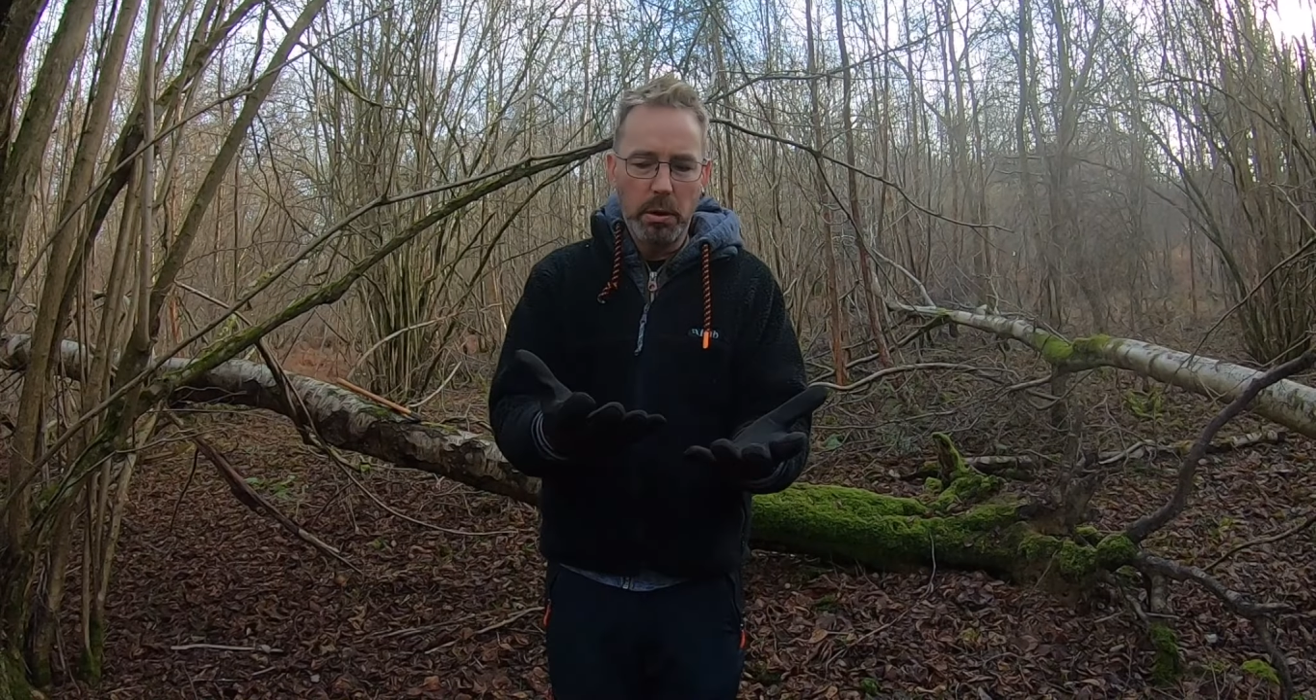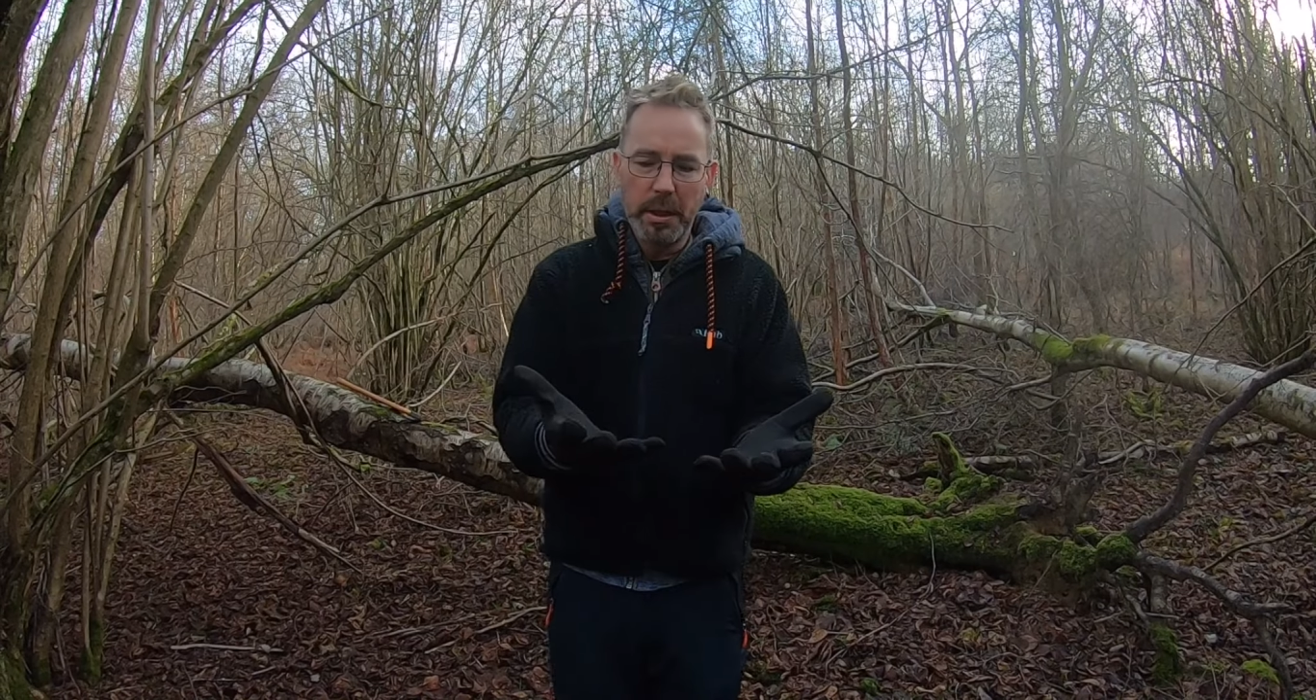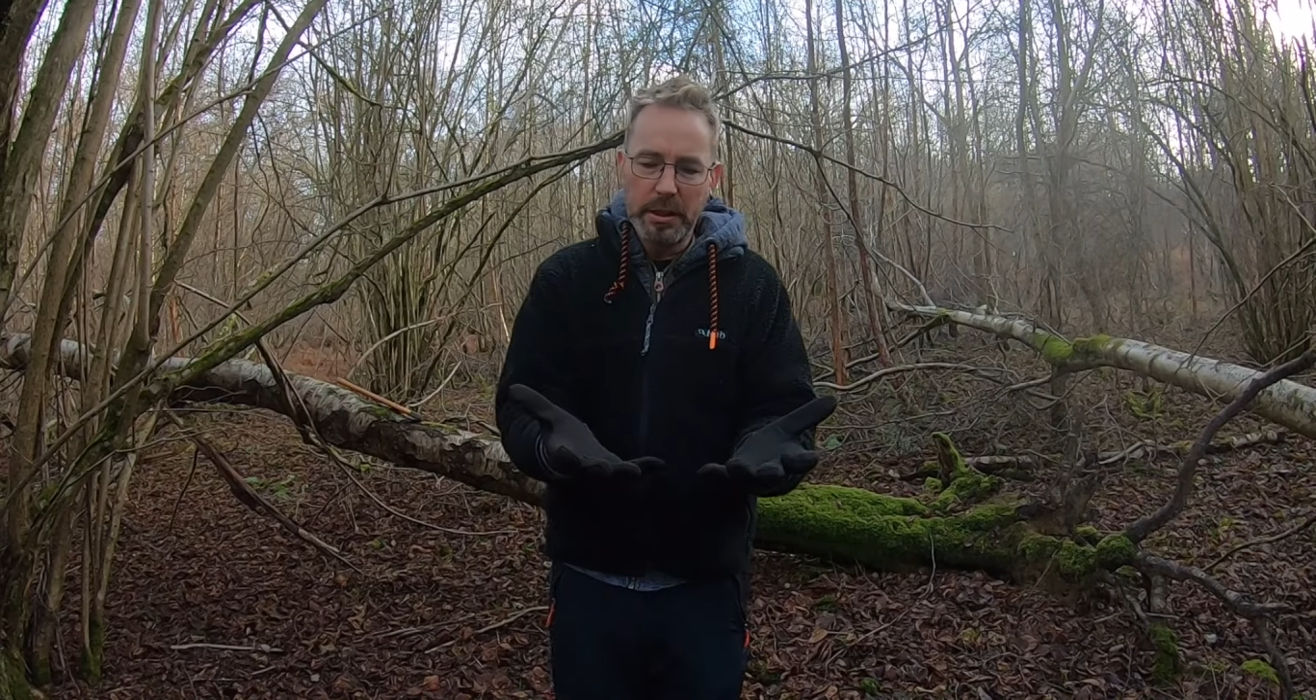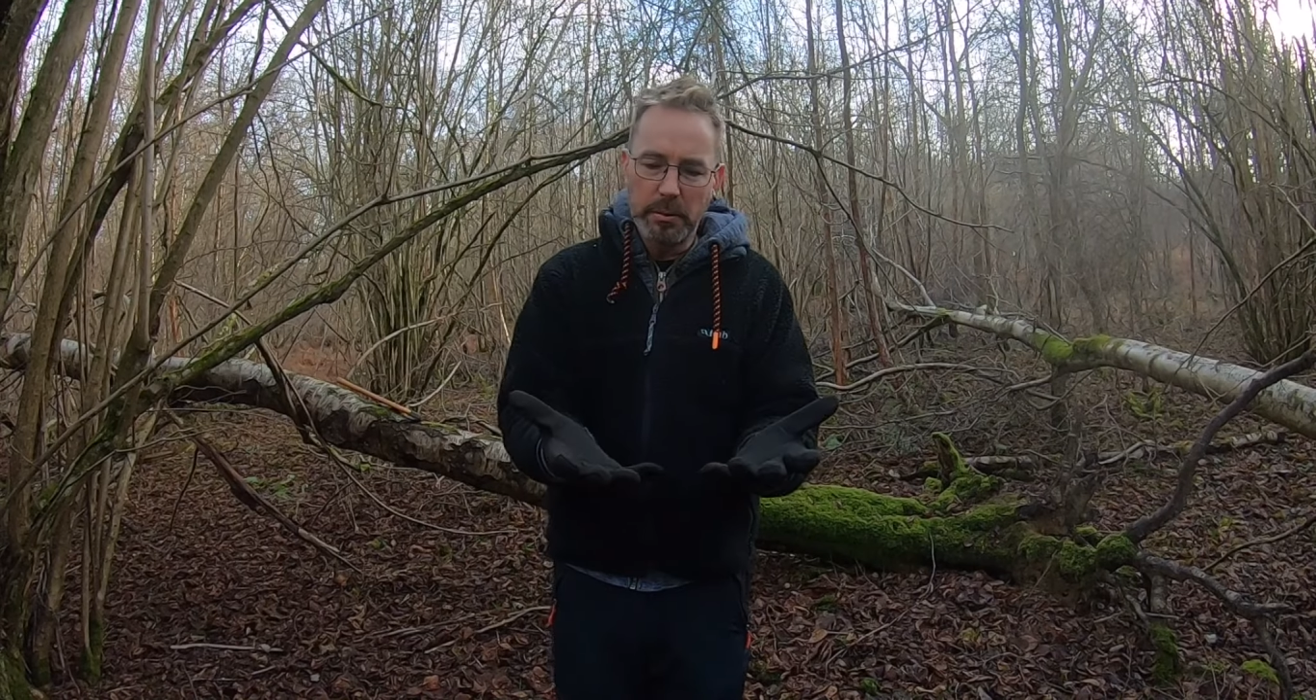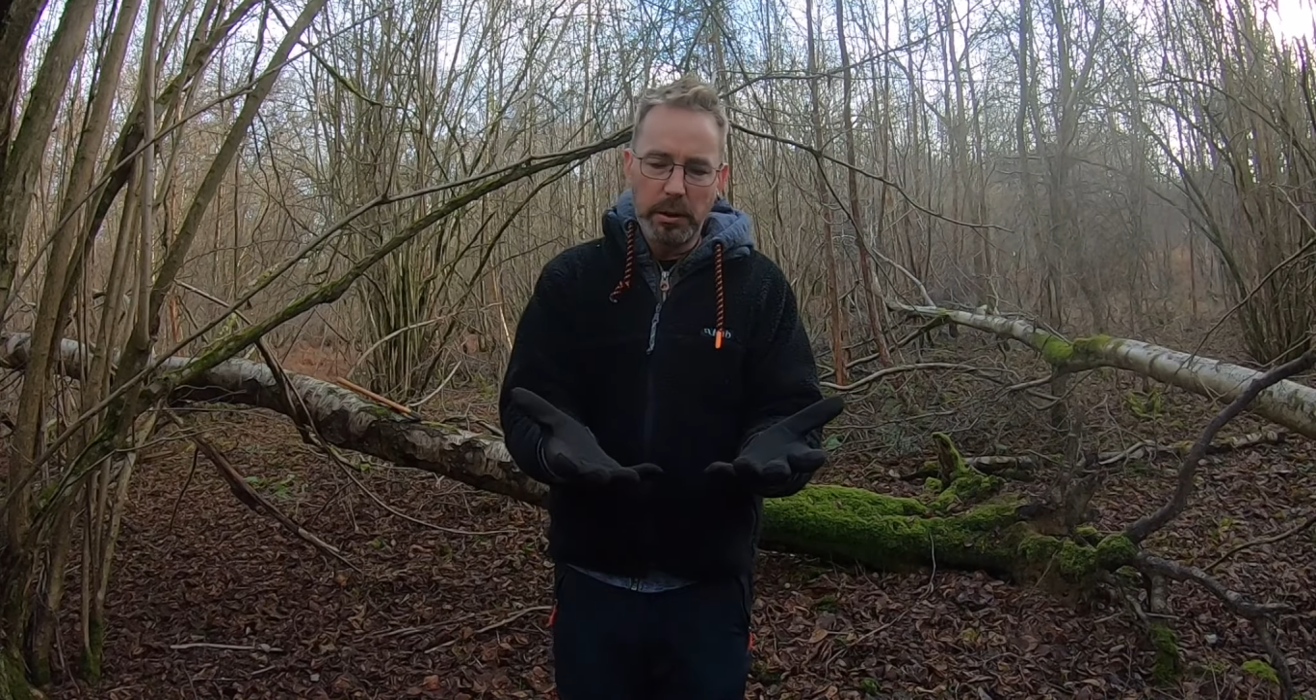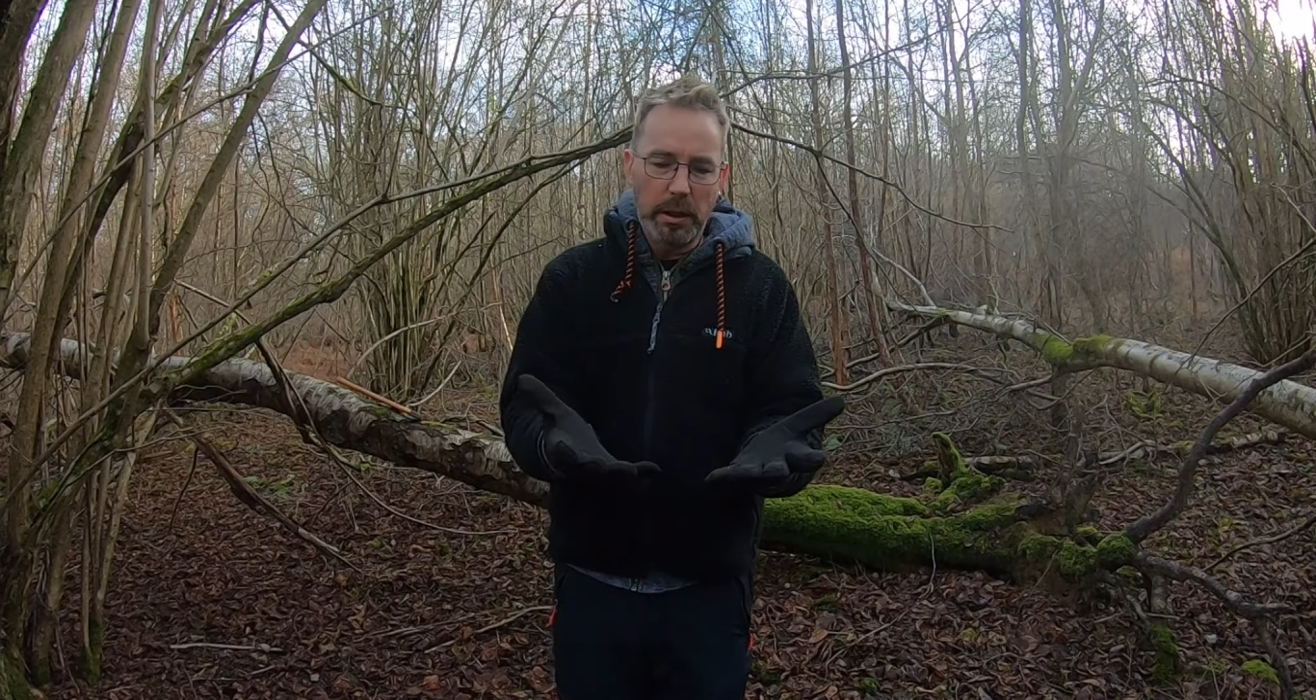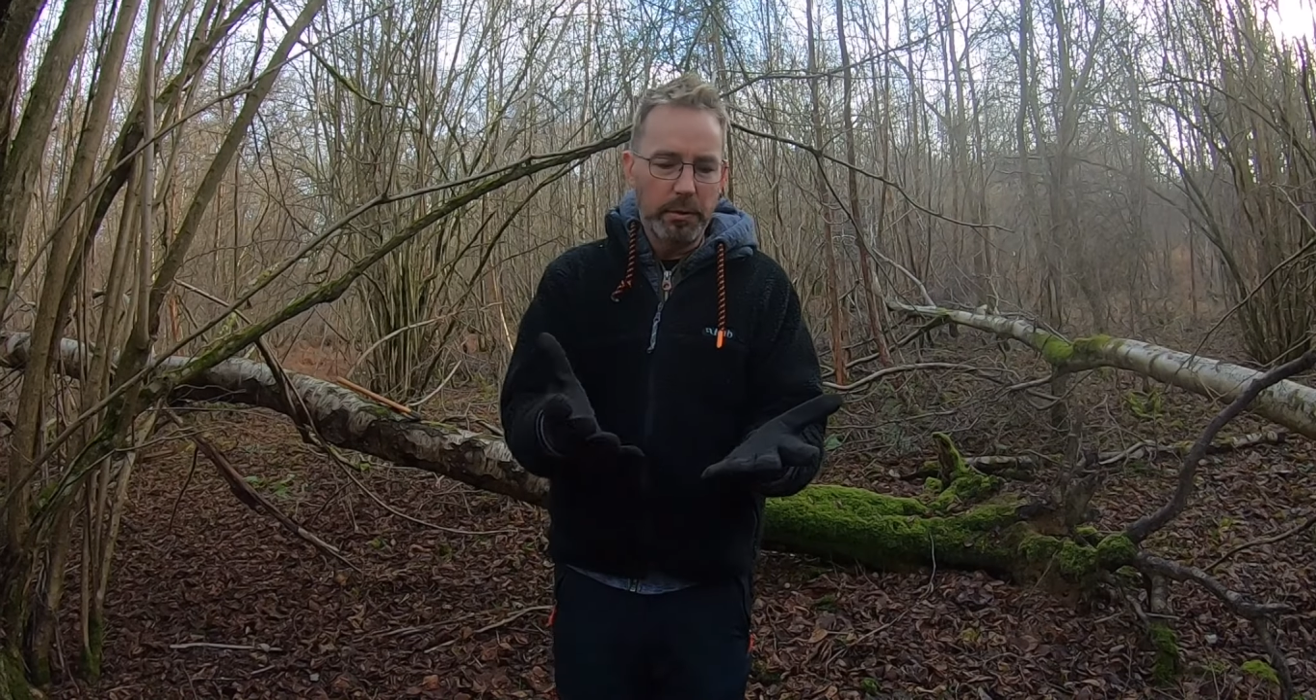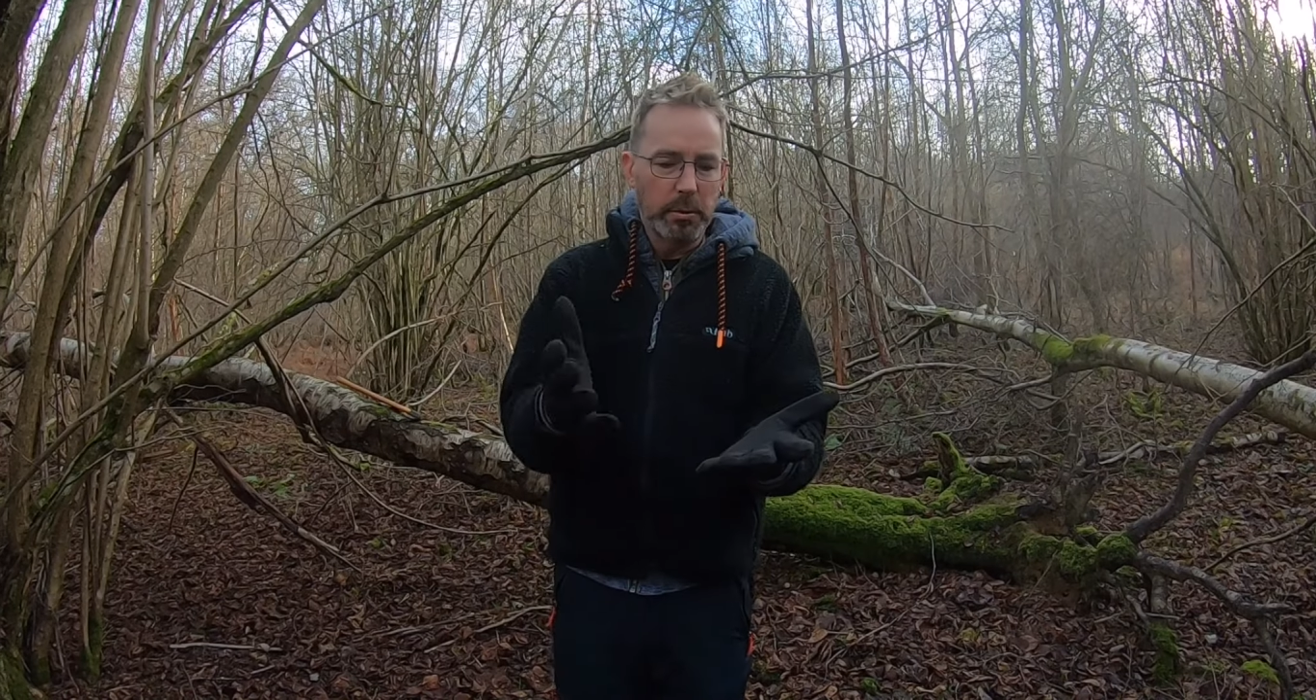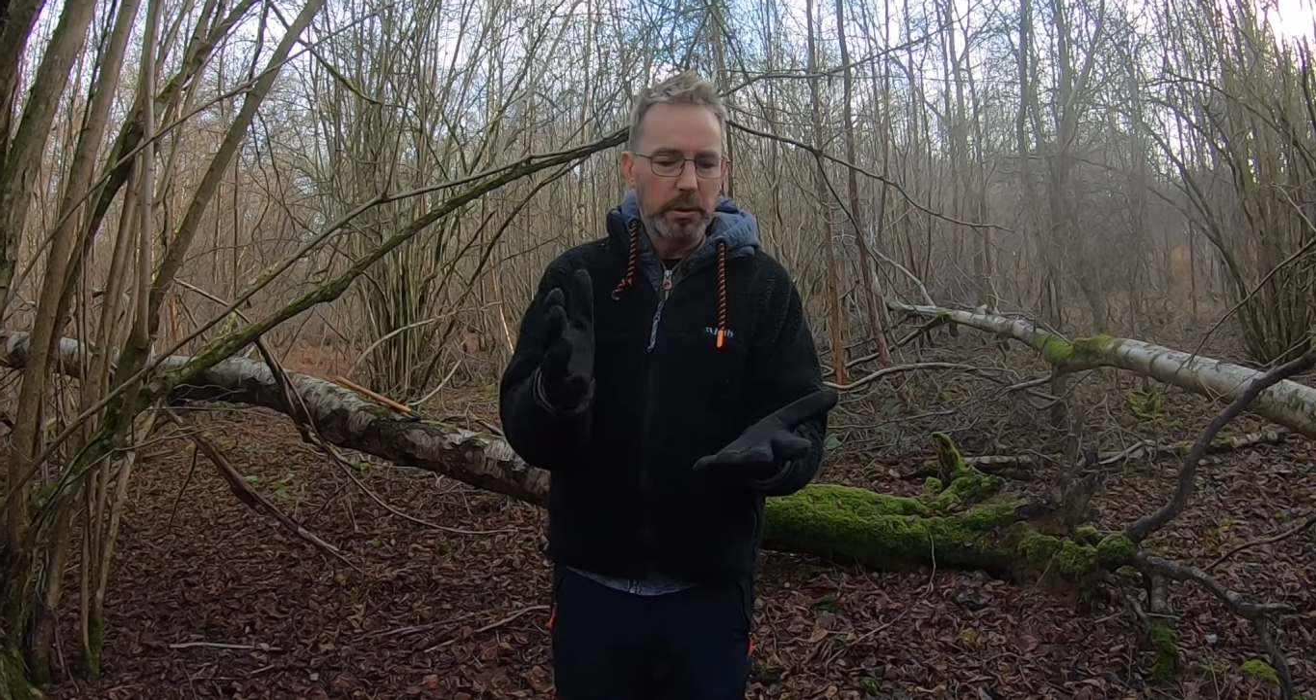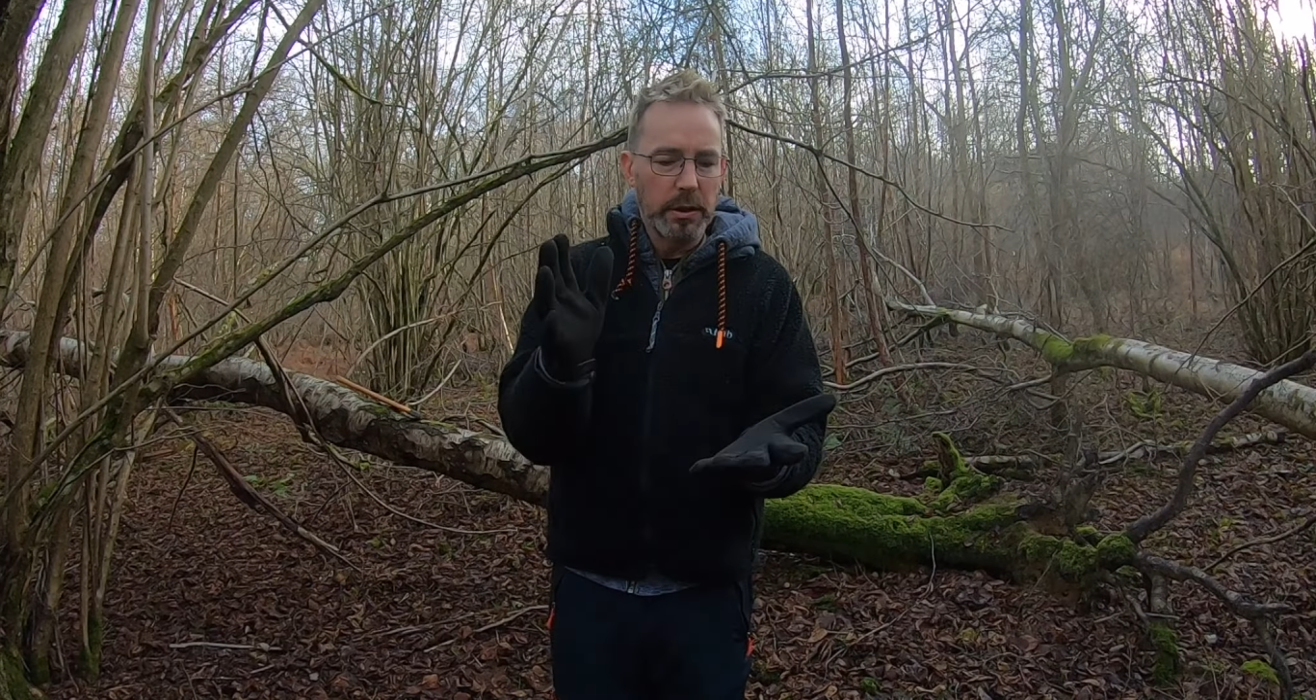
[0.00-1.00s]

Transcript: What makes them comfortable